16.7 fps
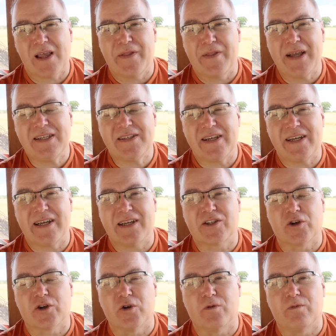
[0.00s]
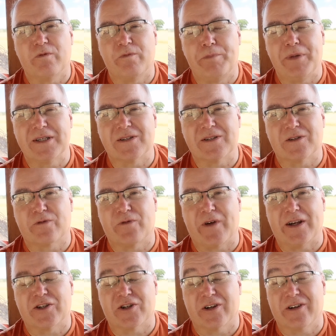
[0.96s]
and they see it as a good business
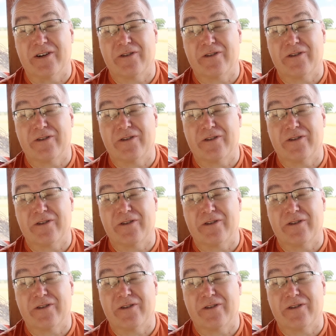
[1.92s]
venture.